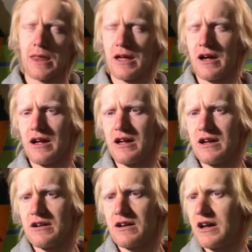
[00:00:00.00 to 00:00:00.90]
I
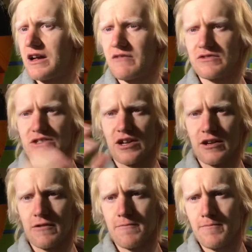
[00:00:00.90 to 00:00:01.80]
haven't decided.
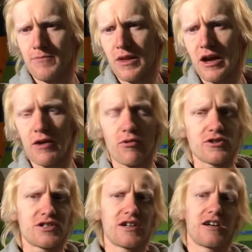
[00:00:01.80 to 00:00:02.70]
I was
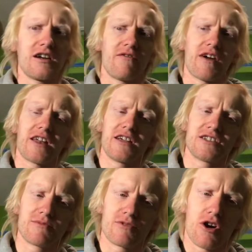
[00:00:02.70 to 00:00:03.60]
thinking of adding
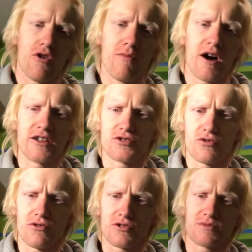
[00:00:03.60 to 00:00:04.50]
some coal mines
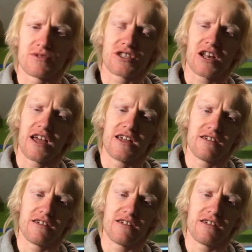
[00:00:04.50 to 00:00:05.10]
or some slate